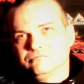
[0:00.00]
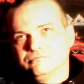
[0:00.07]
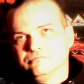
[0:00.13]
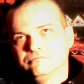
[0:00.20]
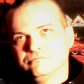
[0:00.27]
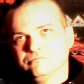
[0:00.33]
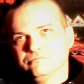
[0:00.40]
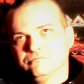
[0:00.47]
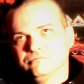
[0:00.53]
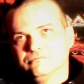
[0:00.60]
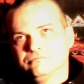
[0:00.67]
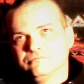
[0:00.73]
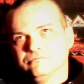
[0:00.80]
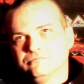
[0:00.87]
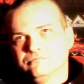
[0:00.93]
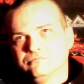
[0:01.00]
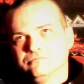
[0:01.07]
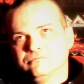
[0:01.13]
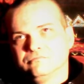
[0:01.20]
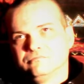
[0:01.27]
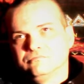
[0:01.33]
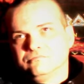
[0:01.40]

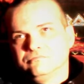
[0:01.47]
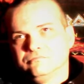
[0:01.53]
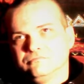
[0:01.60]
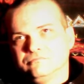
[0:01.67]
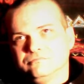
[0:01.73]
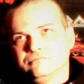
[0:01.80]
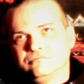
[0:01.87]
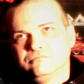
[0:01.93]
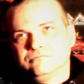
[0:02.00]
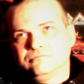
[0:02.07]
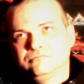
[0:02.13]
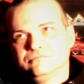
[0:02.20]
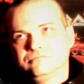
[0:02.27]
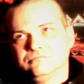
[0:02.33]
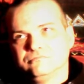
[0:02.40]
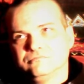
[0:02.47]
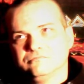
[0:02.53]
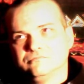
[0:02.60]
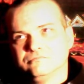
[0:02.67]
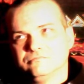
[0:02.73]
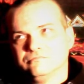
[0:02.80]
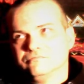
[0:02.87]

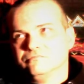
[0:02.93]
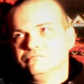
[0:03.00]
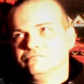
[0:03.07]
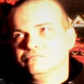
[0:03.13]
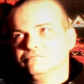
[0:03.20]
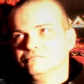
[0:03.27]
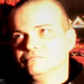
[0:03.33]
(silent)